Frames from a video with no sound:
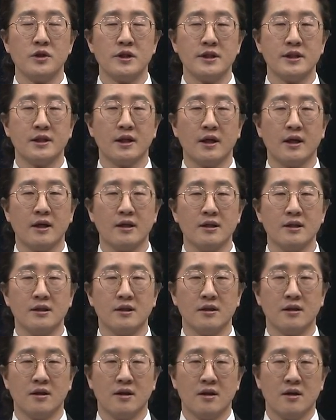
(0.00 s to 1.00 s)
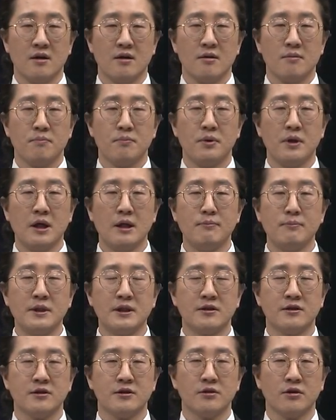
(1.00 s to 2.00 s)
I'm Professor Yi Ho
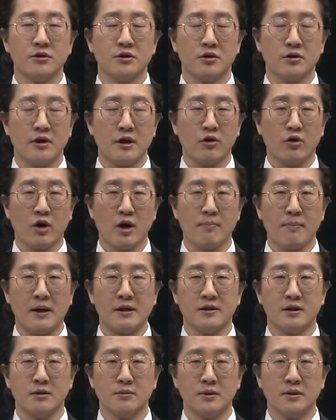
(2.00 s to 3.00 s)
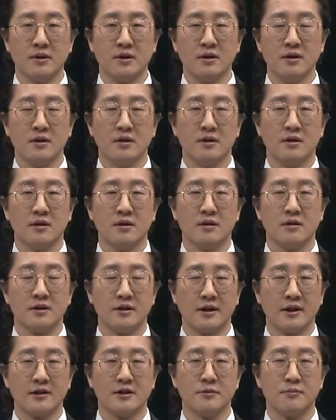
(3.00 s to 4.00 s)
of Seoul University Boramae
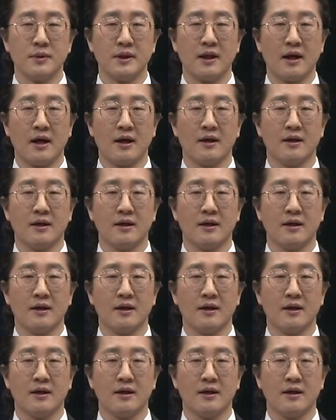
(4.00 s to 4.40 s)
Hospital.